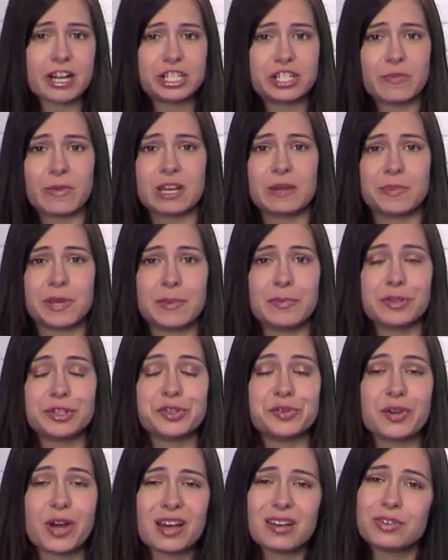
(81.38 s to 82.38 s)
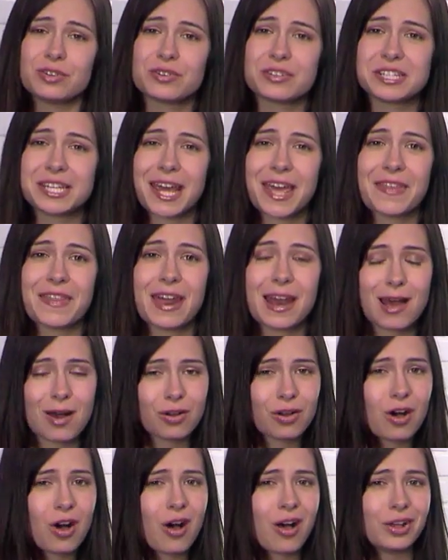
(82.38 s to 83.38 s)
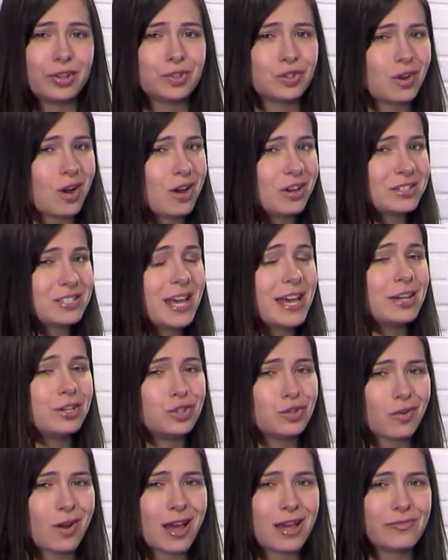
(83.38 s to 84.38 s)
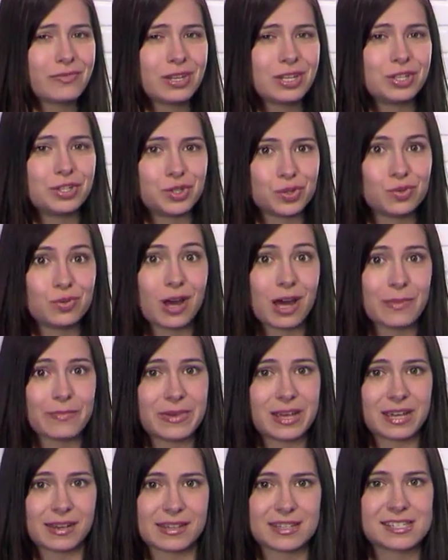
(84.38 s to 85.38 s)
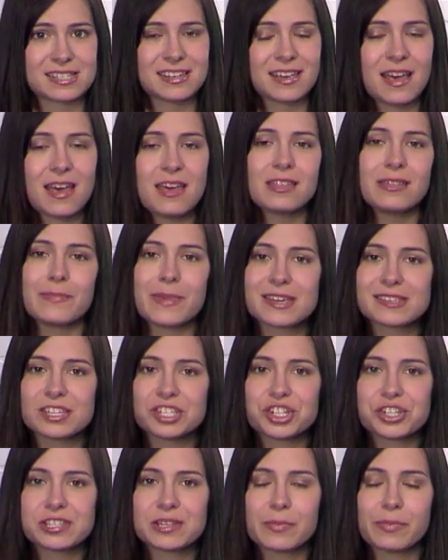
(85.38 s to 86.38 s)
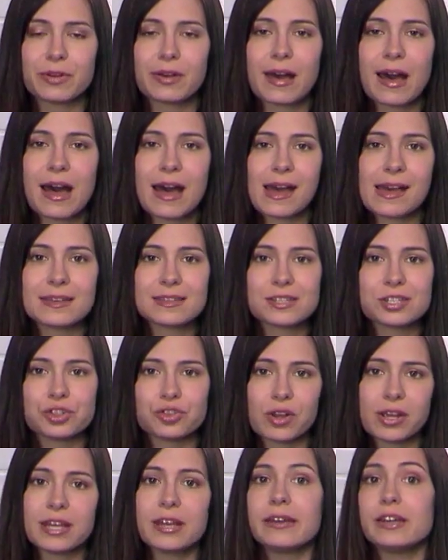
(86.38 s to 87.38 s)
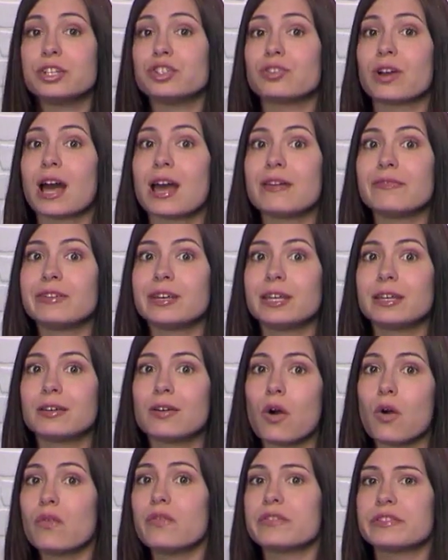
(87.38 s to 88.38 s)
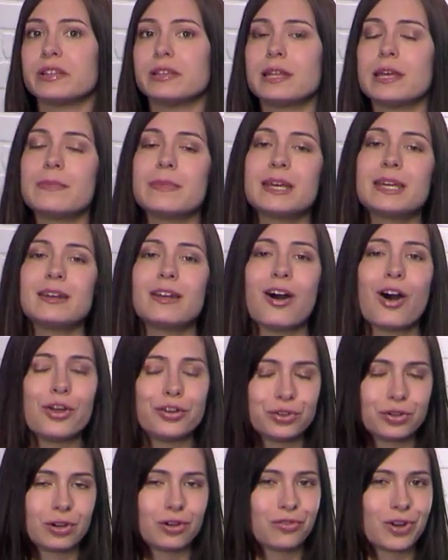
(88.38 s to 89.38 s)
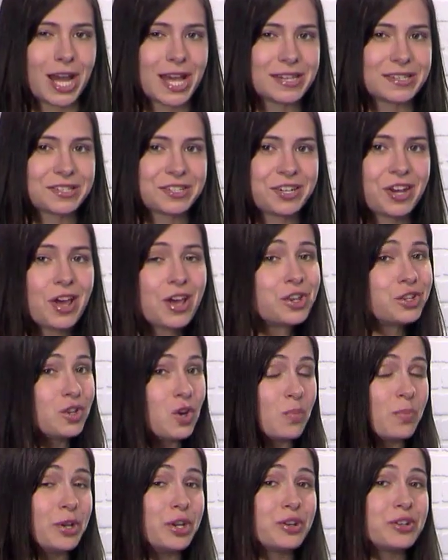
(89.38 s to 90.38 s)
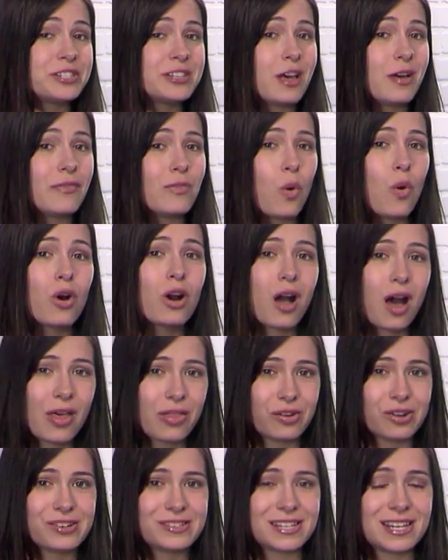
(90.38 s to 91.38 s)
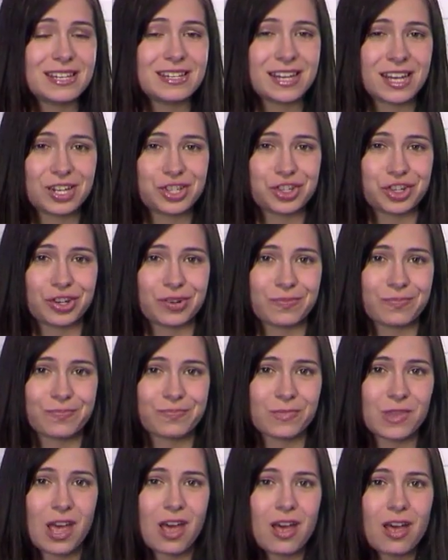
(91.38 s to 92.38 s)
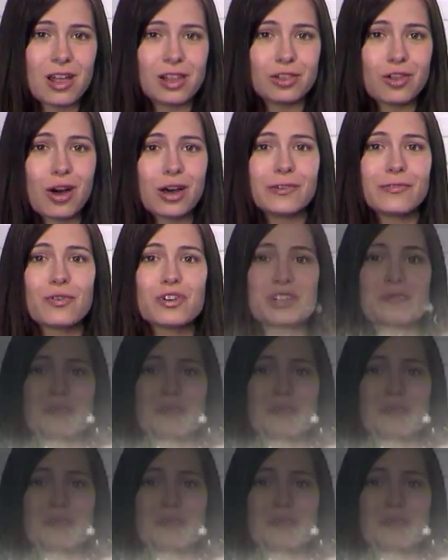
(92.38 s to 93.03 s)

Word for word: Far too many people do not understand that alcohol, drugs, and driving do not mix. The message is simple, guys. Drinking and driving, over the limit, under arrest. Don't put yourself or others in danger. Law